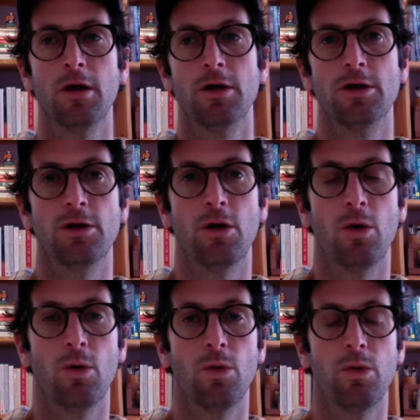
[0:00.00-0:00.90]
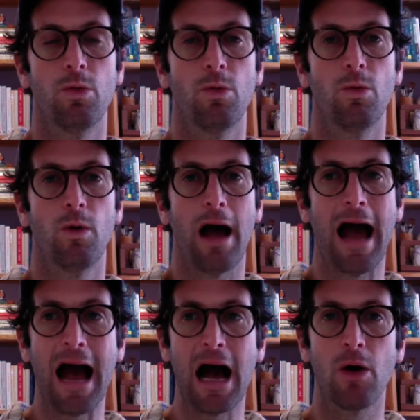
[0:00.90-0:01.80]
you know
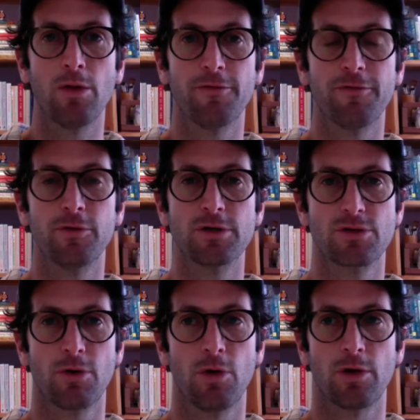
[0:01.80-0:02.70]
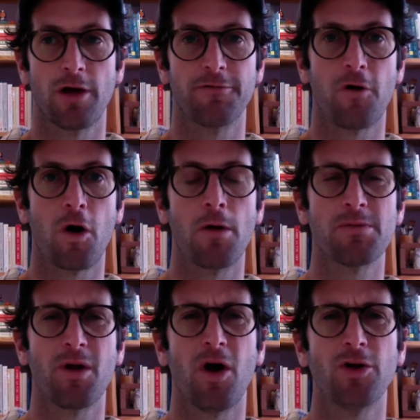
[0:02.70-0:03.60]
how the food is grown on farms,
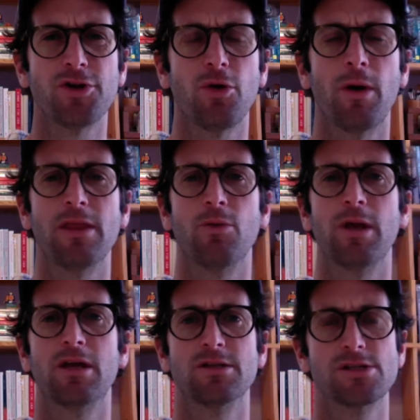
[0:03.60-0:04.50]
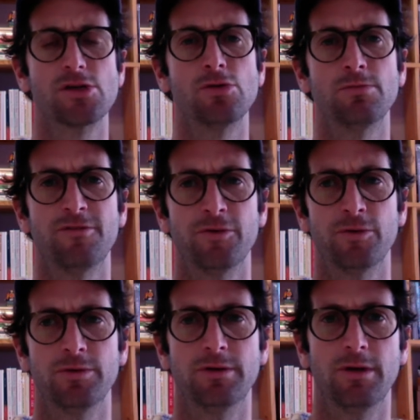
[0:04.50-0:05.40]
but also the way that we consume
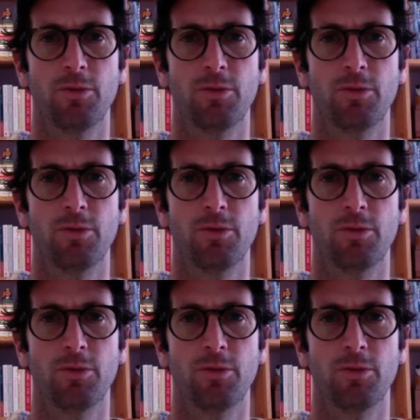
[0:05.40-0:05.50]
food,